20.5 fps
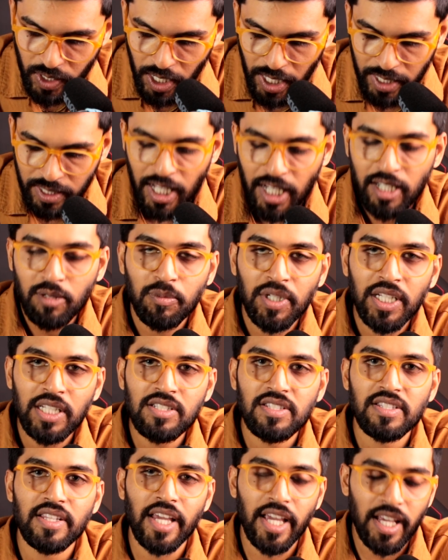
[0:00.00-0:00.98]
And that
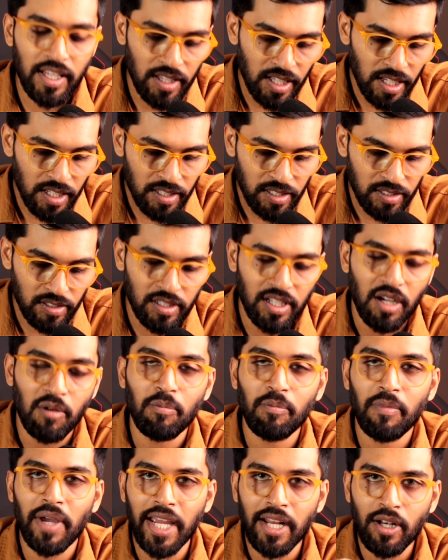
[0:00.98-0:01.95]
means these
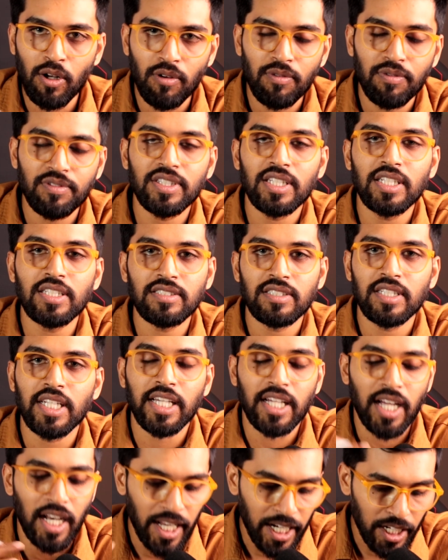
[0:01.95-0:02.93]
three
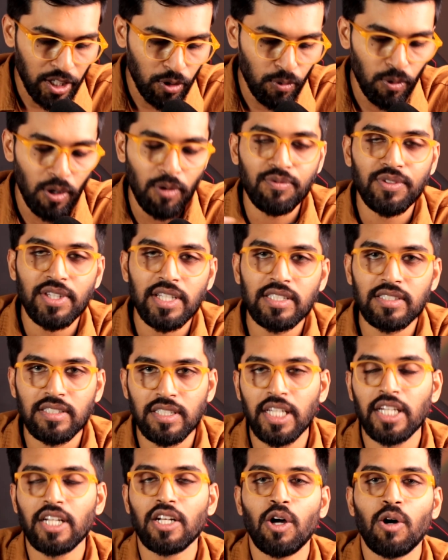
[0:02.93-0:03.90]

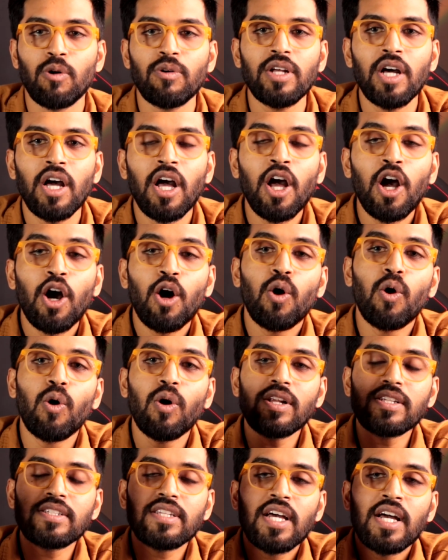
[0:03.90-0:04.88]
cloud
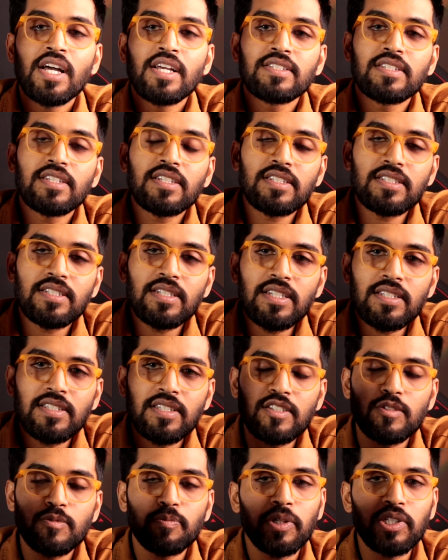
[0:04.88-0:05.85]
holds
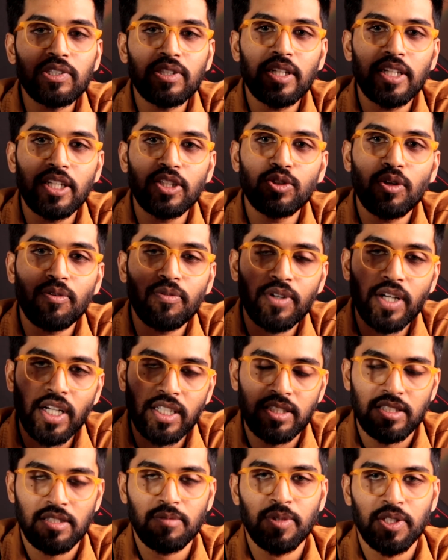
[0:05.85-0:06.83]
66% of
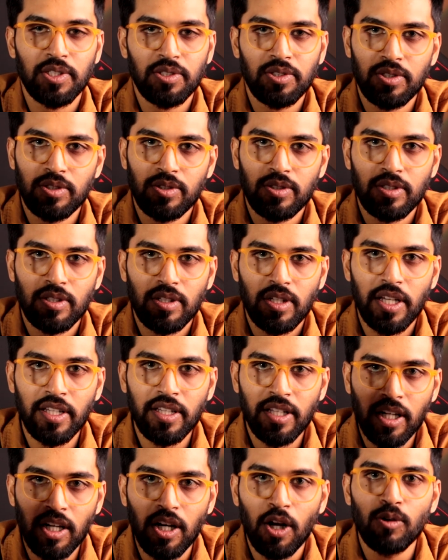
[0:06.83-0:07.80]
customers in
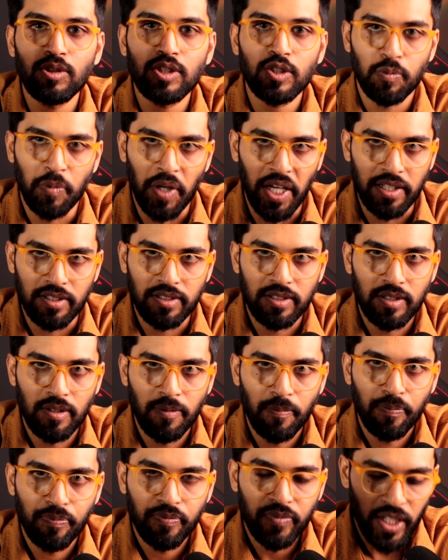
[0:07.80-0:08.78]
the cloud space,
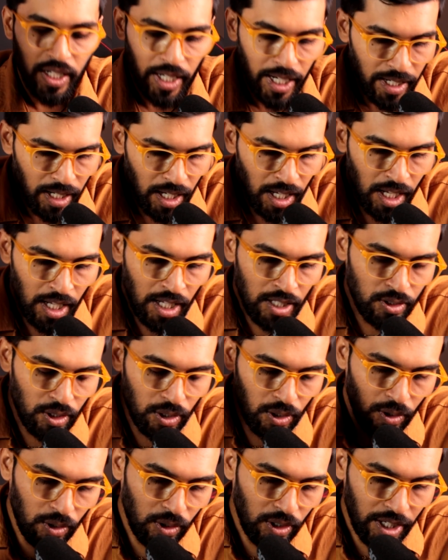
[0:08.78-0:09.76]
right?
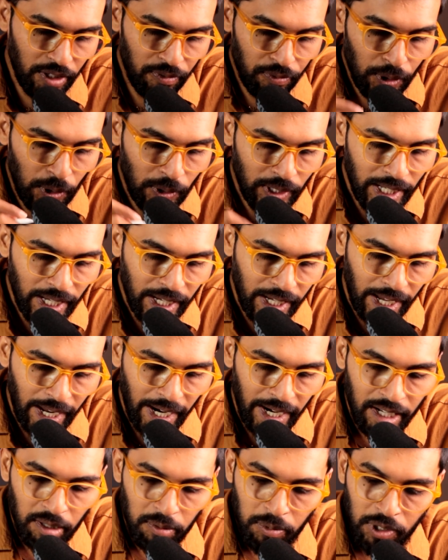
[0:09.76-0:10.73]
So if you take
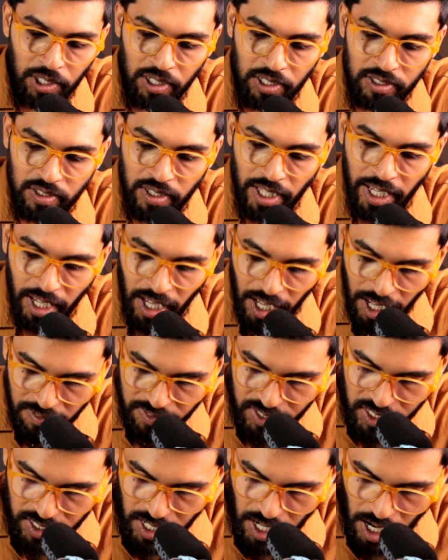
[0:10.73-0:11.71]
AWS, they have
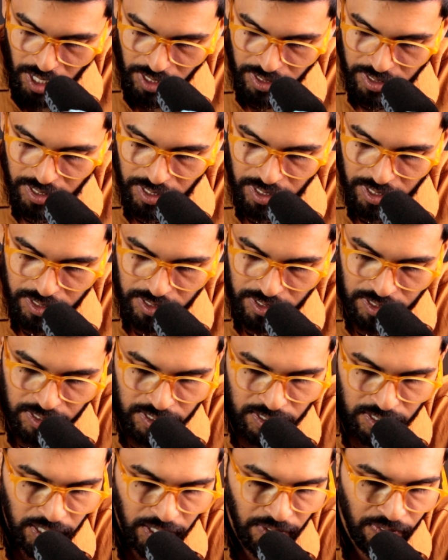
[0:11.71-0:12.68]
started
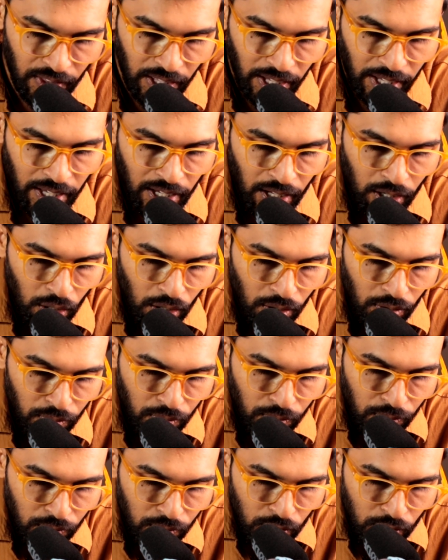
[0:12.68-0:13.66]
this in the year of
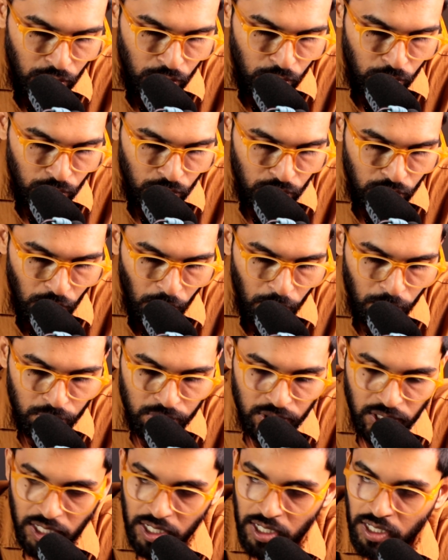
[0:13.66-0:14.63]

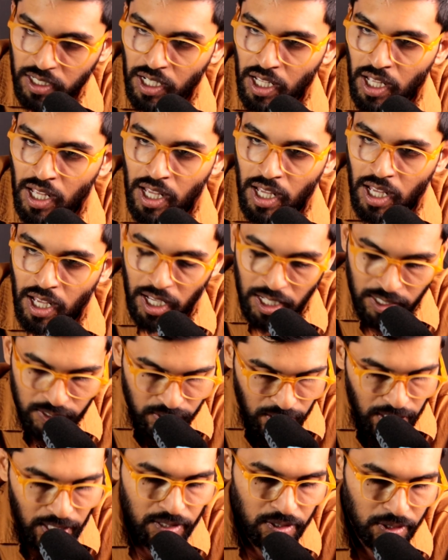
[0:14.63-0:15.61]

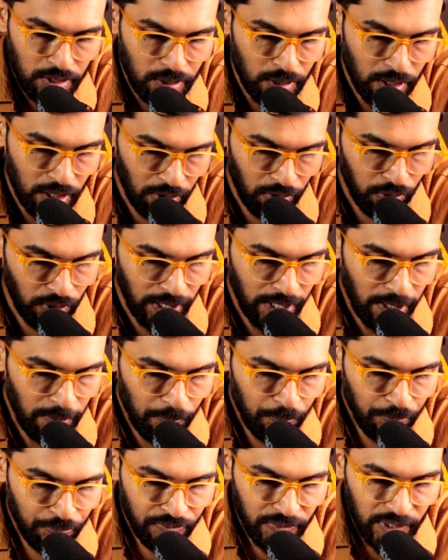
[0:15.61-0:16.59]
2006, roughly.
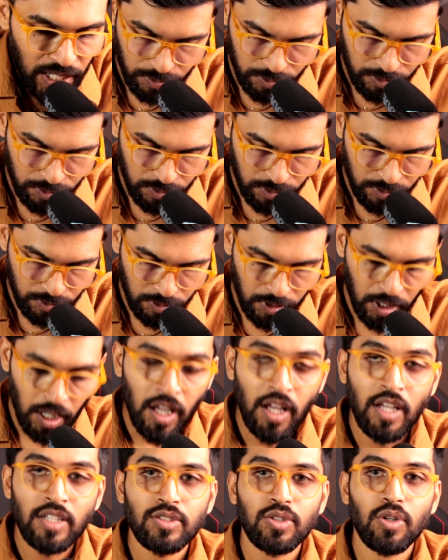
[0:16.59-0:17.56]

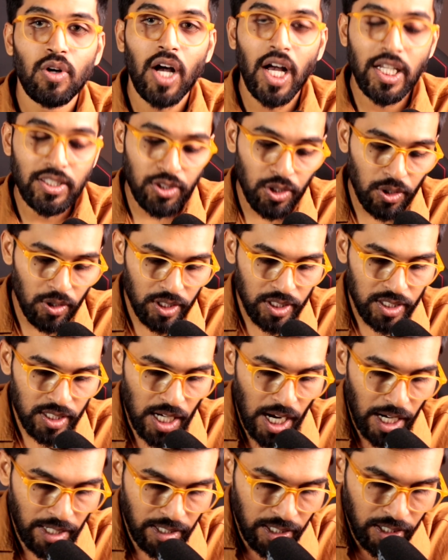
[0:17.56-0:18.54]
So Azure
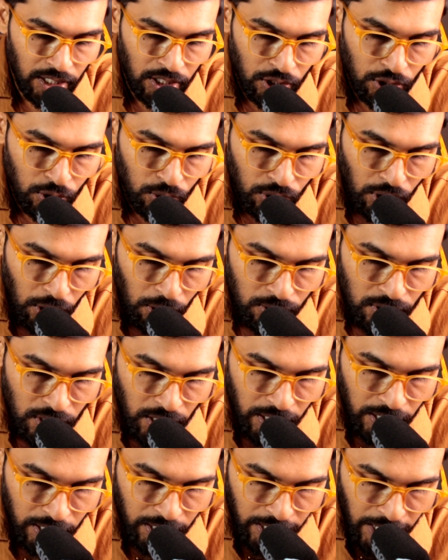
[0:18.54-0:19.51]
started in
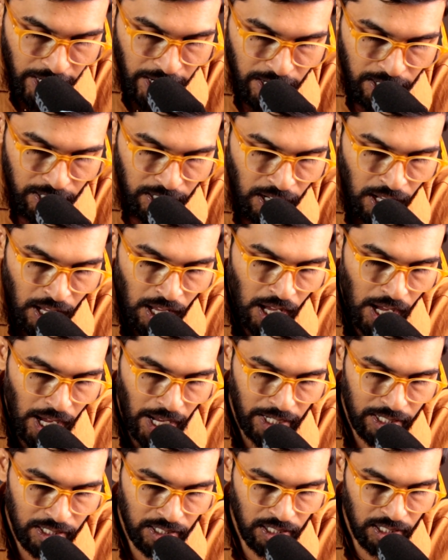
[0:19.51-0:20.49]
2010
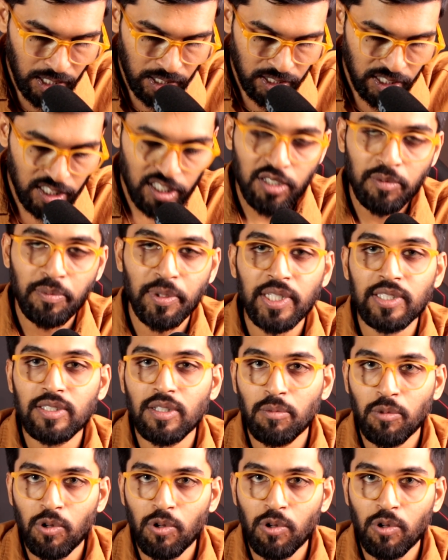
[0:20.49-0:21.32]
and GCP is the